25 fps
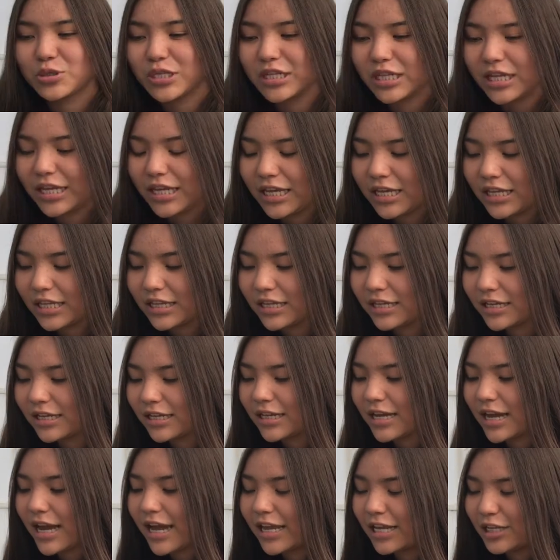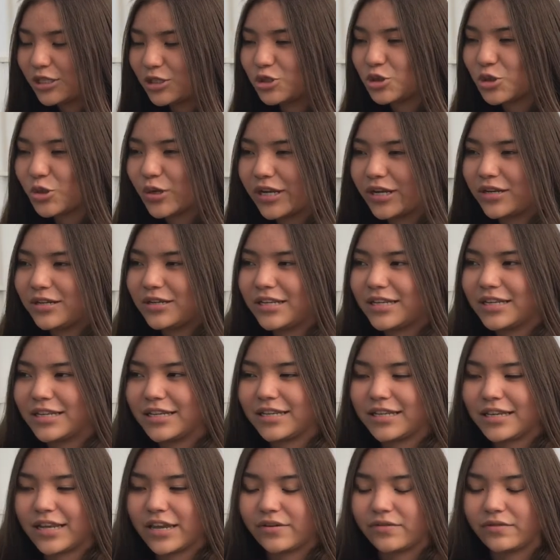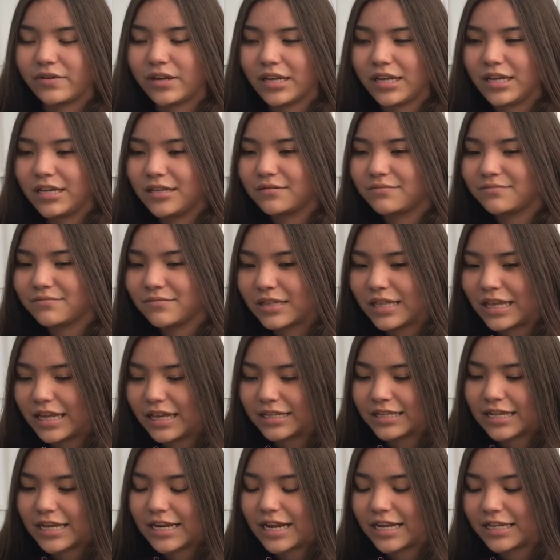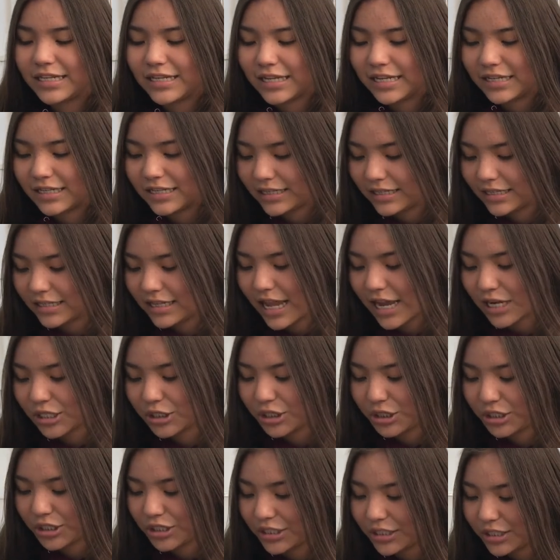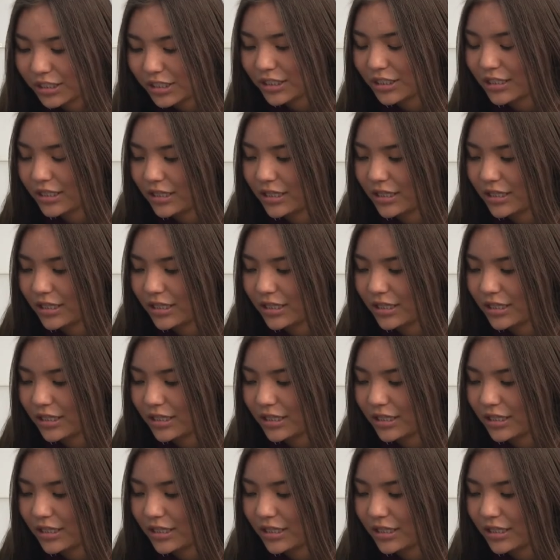really, I enjoyed everything that I did last year.